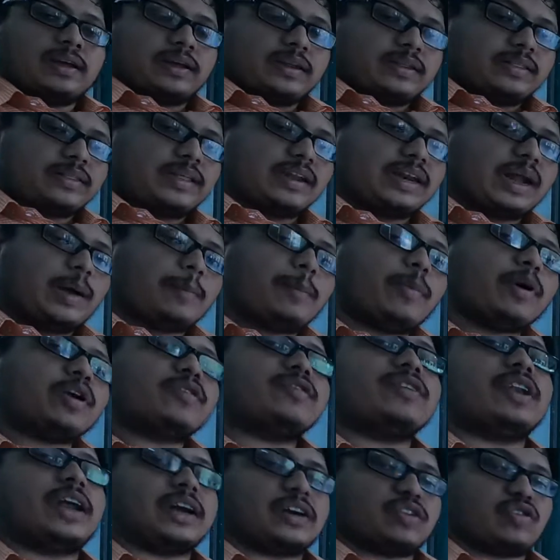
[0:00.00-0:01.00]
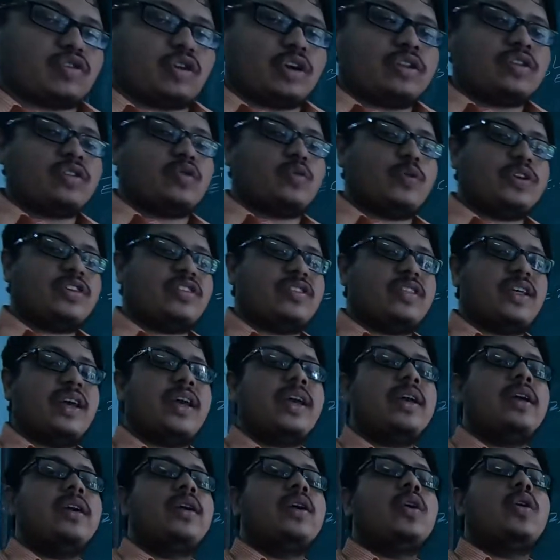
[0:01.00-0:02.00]
the number of electrons which
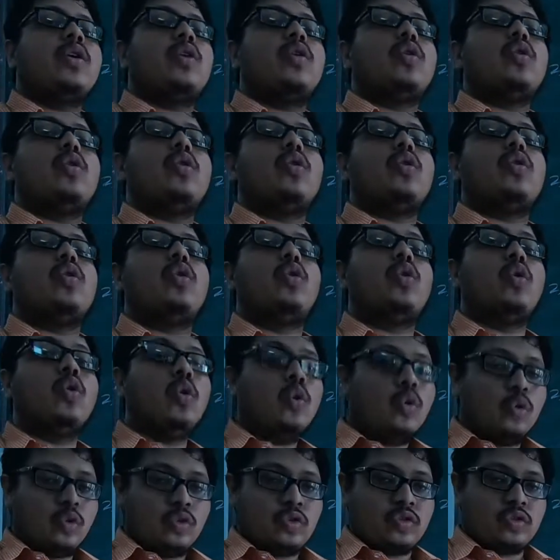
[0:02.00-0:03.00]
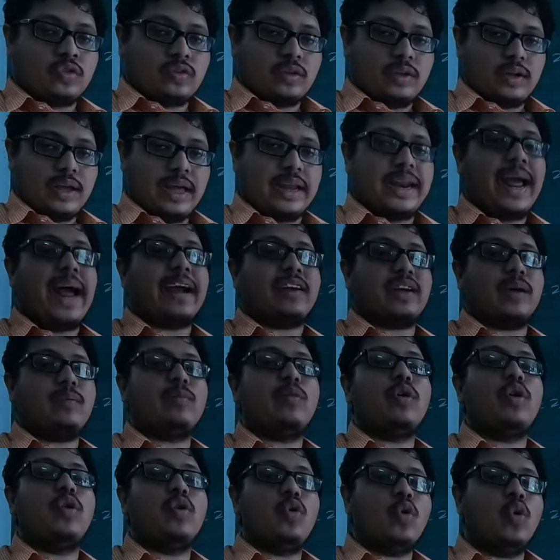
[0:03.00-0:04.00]
they lose, an atom
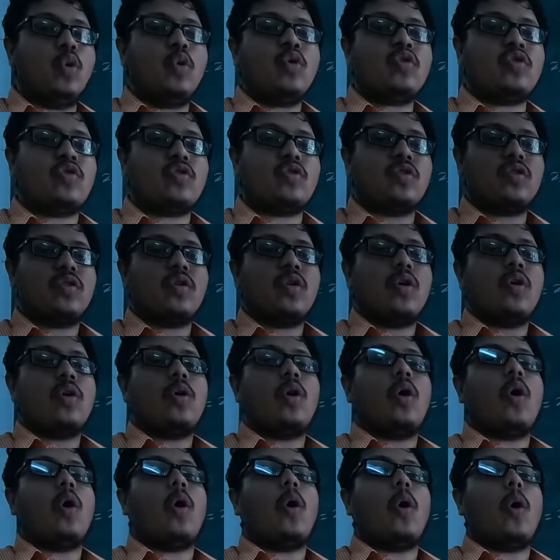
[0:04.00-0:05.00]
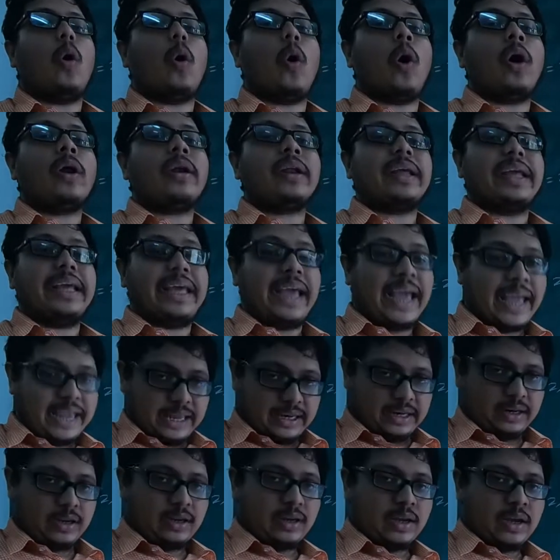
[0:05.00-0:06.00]
will lose or
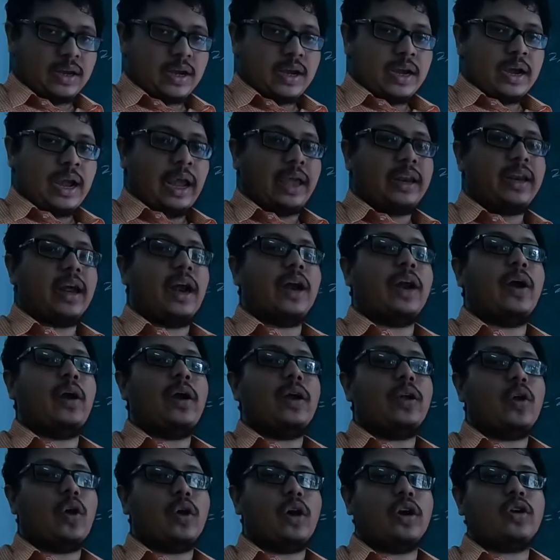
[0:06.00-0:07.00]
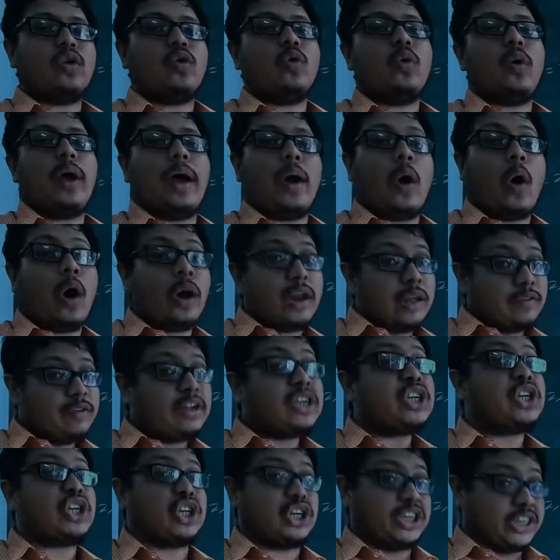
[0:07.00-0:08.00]
gain in order to, or
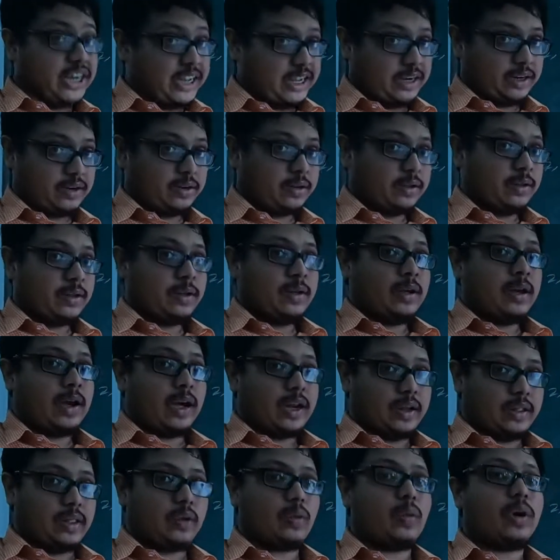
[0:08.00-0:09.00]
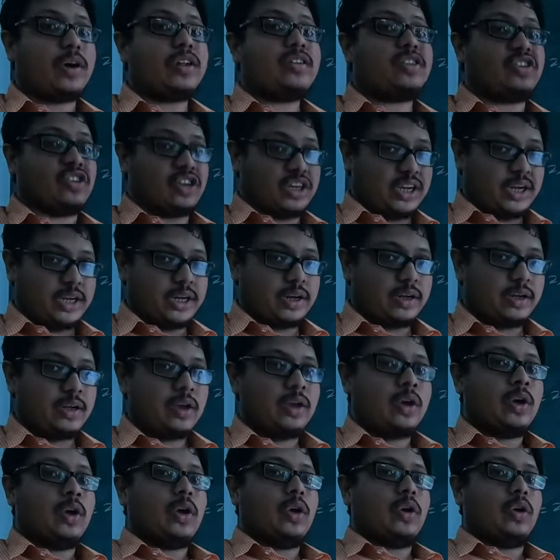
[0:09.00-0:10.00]
even share. Another word is share.
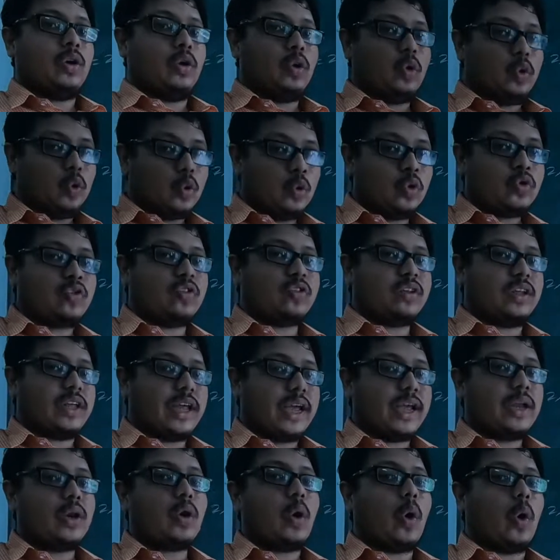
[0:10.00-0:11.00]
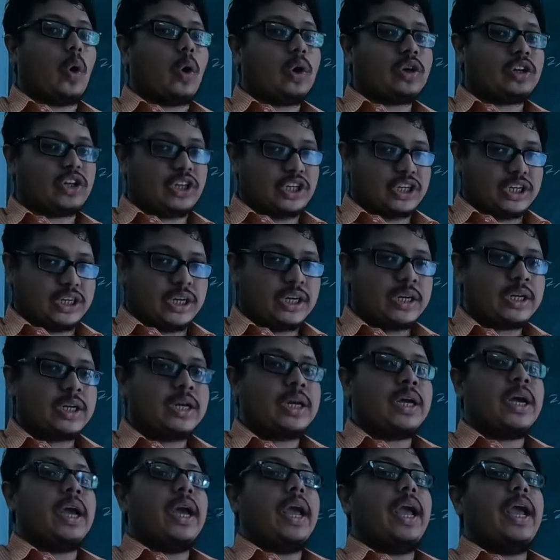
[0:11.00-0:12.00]
Lose, gain or share
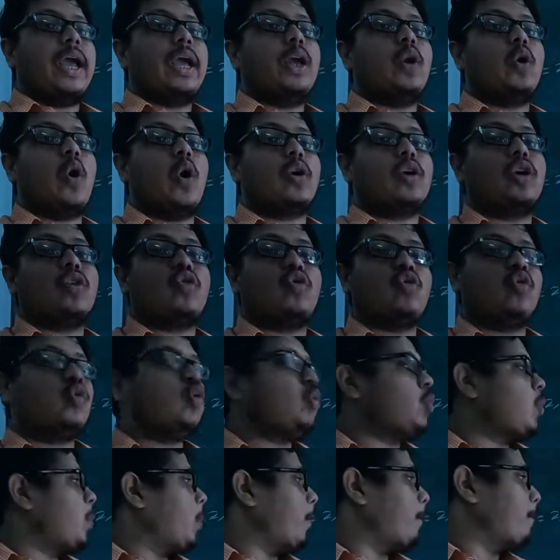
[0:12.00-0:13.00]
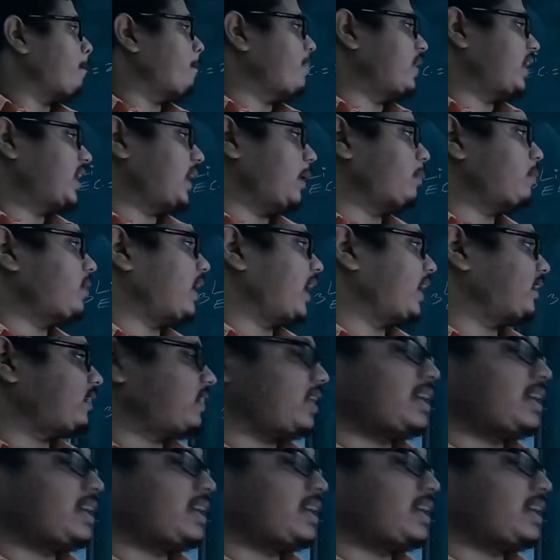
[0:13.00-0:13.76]
in order to become like